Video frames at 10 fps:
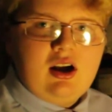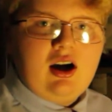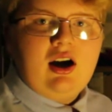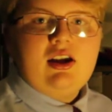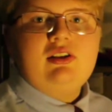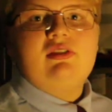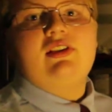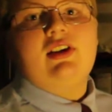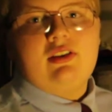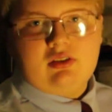I use a
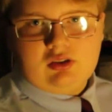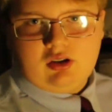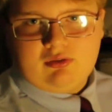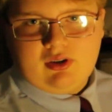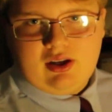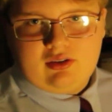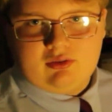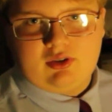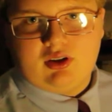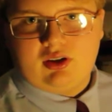DSLR for
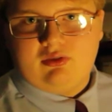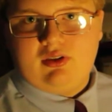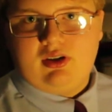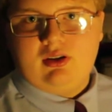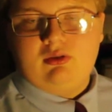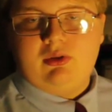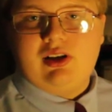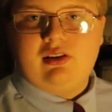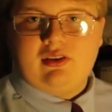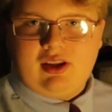astrophotography,
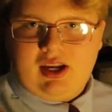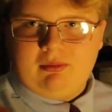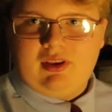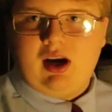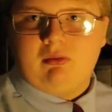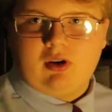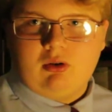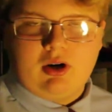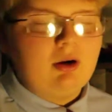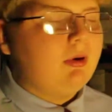which is the camera that I'm
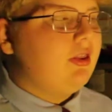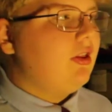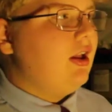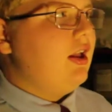recording with.